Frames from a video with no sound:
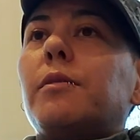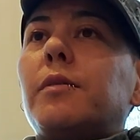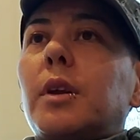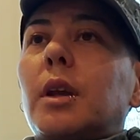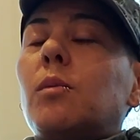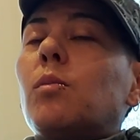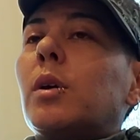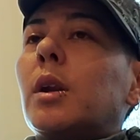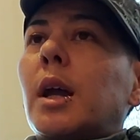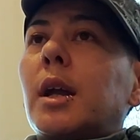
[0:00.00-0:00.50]

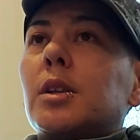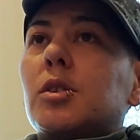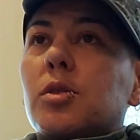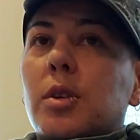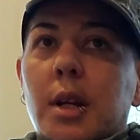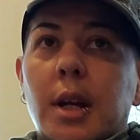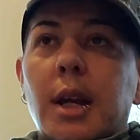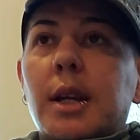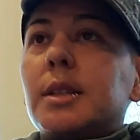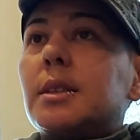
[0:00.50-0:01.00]
And when I
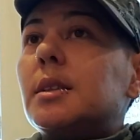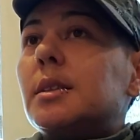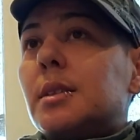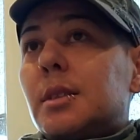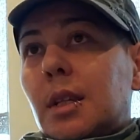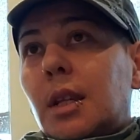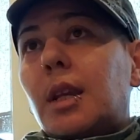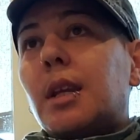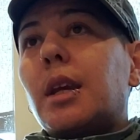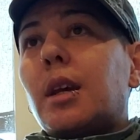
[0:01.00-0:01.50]
tried to
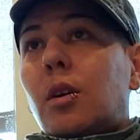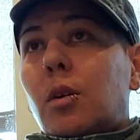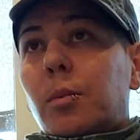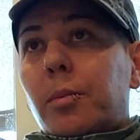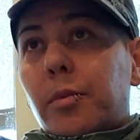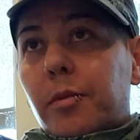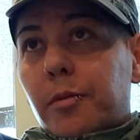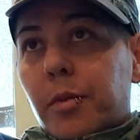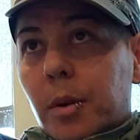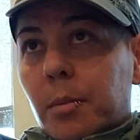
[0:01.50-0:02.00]
seek help
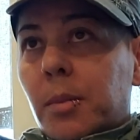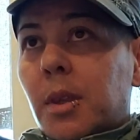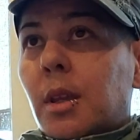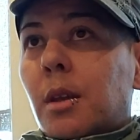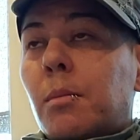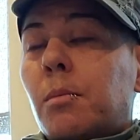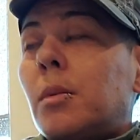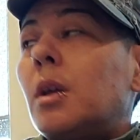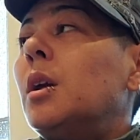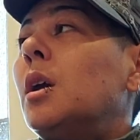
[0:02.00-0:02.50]
from
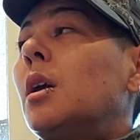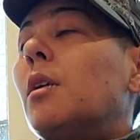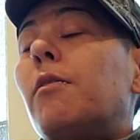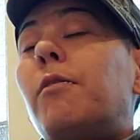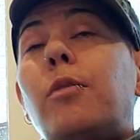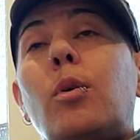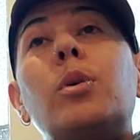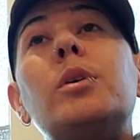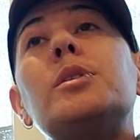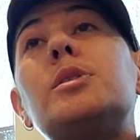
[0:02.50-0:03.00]
them,
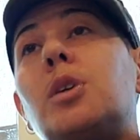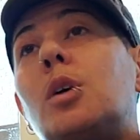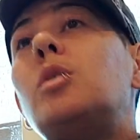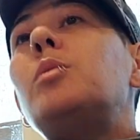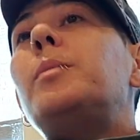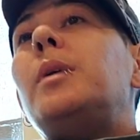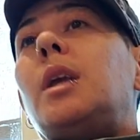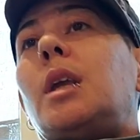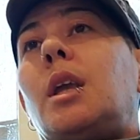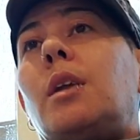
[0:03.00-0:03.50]
for
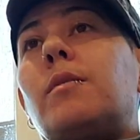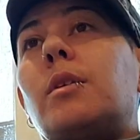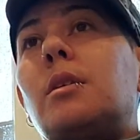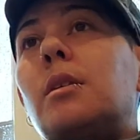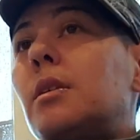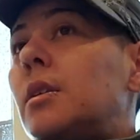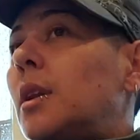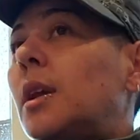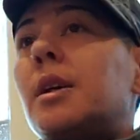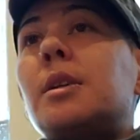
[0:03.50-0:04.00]
Toby even,
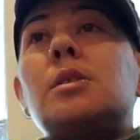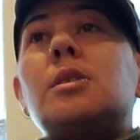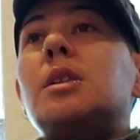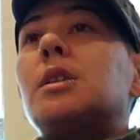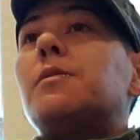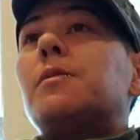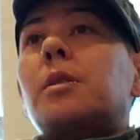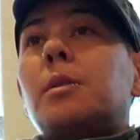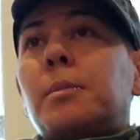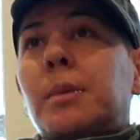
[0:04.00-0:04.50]
not
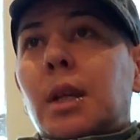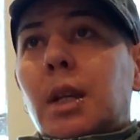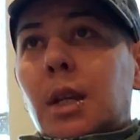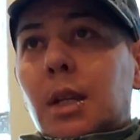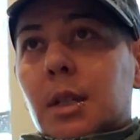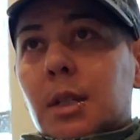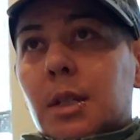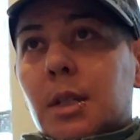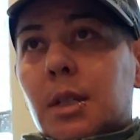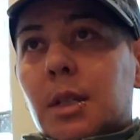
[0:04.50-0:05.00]
just for me,